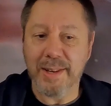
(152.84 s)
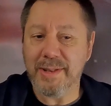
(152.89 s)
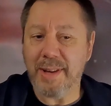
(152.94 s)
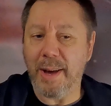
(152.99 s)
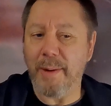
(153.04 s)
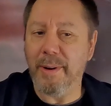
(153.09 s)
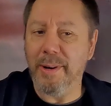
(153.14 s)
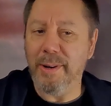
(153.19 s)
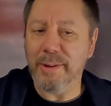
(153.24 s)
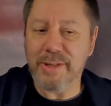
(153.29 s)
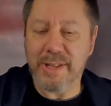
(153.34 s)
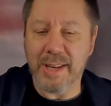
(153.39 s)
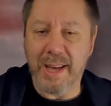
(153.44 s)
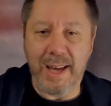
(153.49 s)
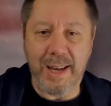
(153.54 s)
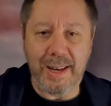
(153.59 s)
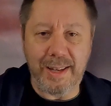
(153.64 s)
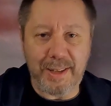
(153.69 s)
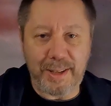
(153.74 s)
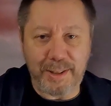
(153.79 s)
So I looked
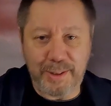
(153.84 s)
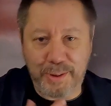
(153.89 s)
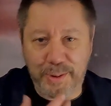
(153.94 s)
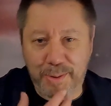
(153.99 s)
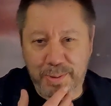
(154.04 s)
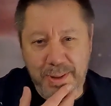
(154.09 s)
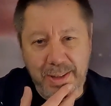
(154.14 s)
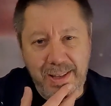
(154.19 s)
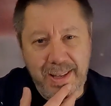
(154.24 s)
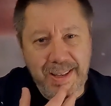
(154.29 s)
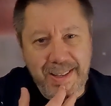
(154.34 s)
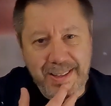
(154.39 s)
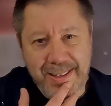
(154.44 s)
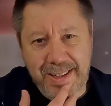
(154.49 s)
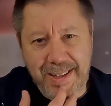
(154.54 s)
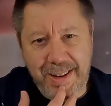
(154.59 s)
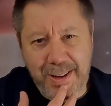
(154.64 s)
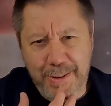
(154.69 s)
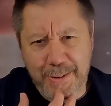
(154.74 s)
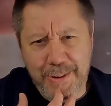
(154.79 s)
at it and I thought,
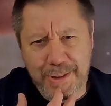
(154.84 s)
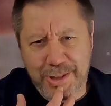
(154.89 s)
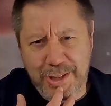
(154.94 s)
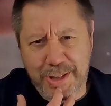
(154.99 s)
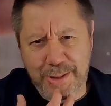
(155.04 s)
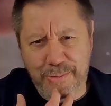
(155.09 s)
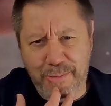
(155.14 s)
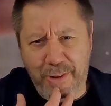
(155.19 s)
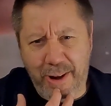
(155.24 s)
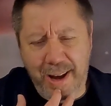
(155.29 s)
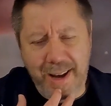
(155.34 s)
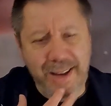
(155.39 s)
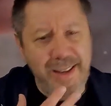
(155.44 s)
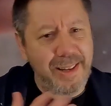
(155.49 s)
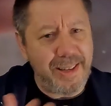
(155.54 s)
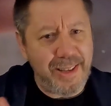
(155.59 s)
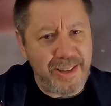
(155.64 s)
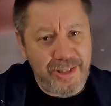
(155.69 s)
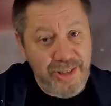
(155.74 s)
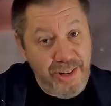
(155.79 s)
she's right.
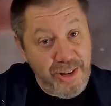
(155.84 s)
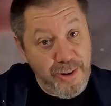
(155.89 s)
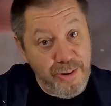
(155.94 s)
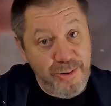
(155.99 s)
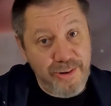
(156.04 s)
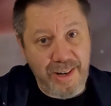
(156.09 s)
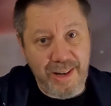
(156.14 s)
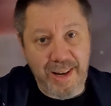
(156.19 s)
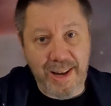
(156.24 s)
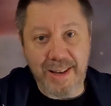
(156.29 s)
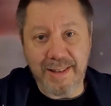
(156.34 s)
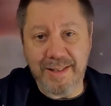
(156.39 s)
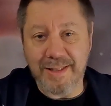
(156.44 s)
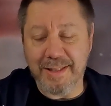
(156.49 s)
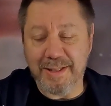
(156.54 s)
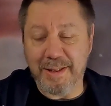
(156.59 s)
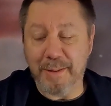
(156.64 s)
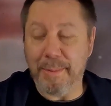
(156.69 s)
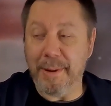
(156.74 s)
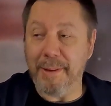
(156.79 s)
She usually
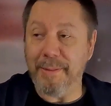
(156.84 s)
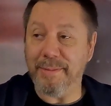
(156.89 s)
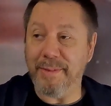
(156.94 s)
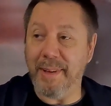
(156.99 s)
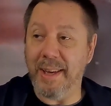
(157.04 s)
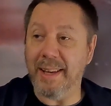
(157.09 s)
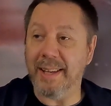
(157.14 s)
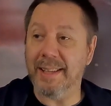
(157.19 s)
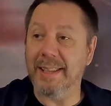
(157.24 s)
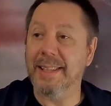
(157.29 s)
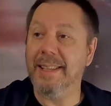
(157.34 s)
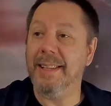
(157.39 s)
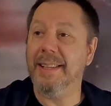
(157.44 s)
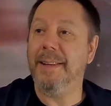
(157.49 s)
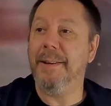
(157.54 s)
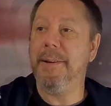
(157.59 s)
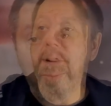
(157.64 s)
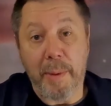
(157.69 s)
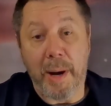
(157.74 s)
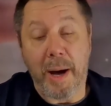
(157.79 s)
is, to be fair.
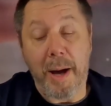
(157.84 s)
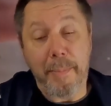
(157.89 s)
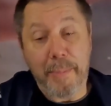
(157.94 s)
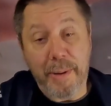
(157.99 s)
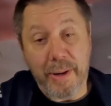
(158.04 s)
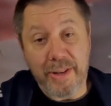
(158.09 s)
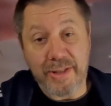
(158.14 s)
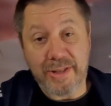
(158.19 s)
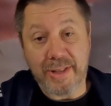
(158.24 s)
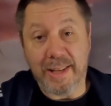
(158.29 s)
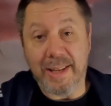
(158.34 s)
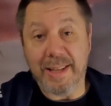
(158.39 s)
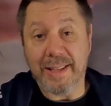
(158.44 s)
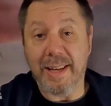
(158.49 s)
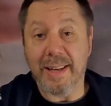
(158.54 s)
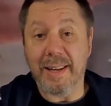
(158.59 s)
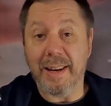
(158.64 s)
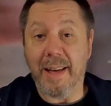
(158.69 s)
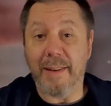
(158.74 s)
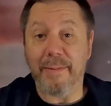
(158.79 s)
But I personally
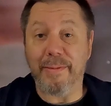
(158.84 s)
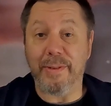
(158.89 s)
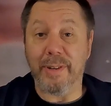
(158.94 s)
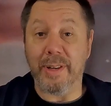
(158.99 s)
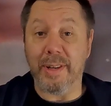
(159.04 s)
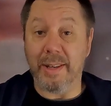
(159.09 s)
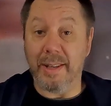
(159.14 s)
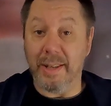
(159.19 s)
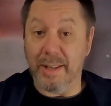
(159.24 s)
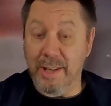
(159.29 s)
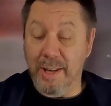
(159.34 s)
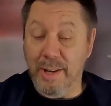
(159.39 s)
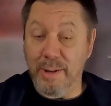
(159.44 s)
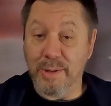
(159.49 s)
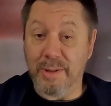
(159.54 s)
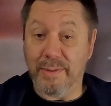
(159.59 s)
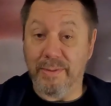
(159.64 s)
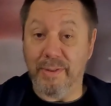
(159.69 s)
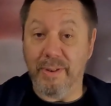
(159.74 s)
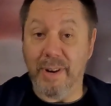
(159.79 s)
didn't have a
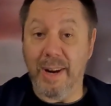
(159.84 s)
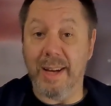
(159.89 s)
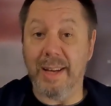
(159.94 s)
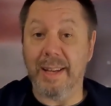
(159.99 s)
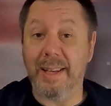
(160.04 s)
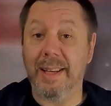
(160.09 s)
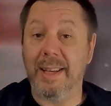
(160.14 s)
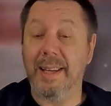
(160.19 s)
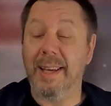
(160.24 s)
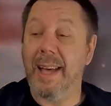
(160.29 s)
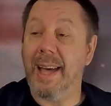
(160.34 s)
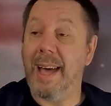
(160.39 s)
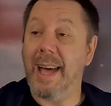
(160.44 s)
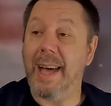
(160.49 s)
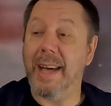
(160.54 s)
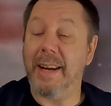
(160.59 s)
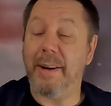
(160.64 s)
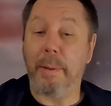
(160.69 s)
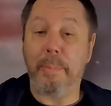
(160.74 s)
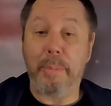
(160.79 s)
use for it.
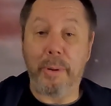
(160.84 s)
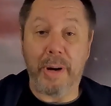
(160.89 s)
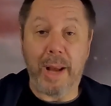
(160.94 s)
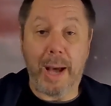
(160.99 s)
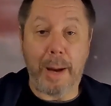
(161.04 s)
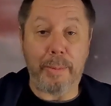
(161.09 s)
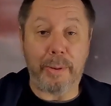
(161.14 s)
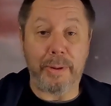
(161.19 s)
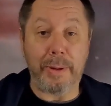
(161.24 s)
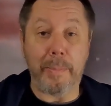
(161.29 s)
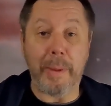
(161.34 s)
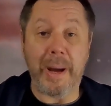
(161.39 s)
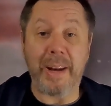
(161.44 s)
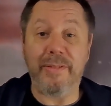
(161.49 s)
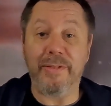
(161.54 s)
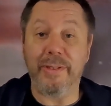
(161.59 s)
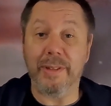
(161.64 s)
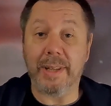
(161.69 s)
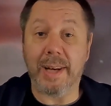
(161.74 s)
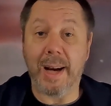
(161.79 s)
And I put it up on the
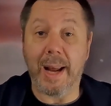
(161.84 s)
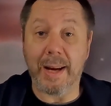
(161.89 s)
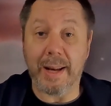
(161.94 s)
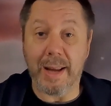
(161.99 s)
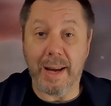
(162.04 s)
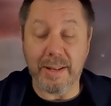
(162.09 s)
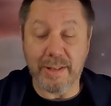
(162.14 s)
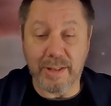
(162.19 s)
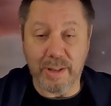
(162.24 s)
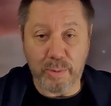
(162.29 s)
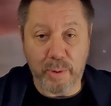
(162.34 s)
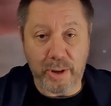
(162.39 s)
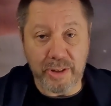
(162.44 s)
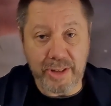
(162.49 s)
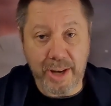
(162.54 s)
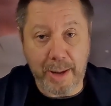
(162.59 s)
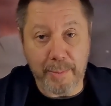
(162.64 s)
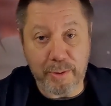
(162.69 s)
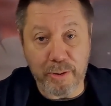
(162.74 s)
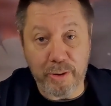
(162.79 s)
Bedford Gladiators
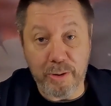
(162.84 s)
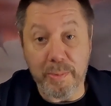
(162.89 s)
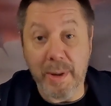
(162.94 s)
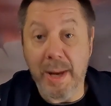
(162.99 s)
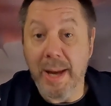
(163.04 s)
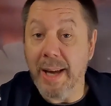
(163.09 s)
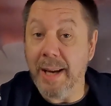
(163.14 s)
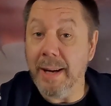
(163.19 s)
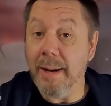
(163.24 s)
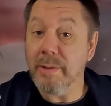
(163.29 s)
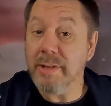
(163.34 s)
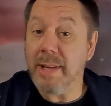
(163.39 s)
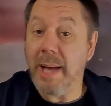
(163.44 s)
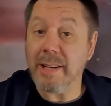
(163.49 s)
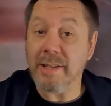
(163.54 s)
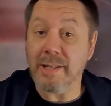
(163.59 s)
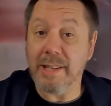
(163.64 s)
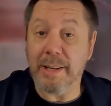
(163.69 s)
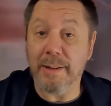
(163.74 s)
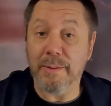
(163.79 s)
WhatsApp group. And it was
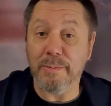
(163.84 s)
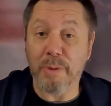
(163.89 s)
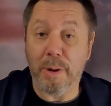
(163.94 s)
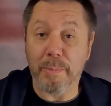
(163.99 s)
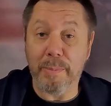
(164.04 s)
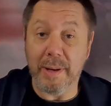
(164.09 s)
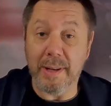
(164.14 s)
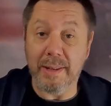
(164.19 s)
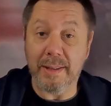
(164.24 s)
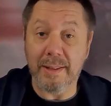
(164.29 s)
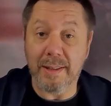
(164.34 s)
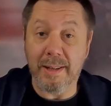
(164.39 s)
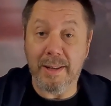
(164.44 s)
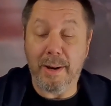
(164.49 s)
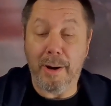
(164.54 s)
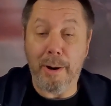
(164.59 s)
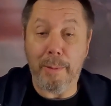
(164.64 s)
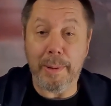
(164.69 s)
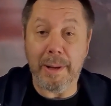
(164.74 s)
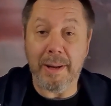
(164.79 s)
actually Robin at
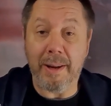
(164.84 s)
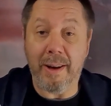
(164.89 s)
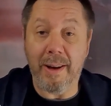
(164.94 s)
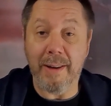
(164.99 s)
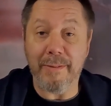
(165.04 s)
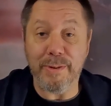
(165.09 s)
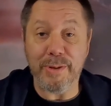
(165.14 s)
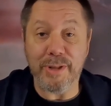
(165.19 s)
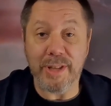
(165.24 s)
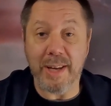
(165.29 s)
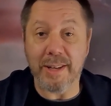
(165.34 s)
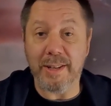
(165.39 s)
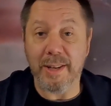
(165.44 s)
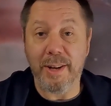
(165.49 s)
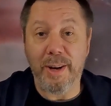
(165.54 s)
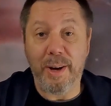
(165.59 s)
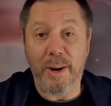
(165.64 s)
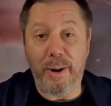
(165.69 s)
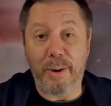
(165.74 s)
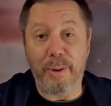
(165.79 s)
Hobby Hive who said,
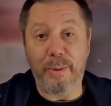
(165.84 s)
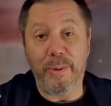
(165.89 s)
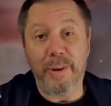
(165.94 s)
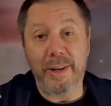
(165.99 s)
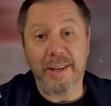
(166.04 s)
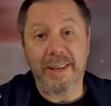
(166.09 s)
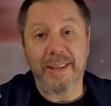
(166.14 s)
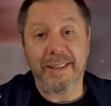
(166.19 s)
oh,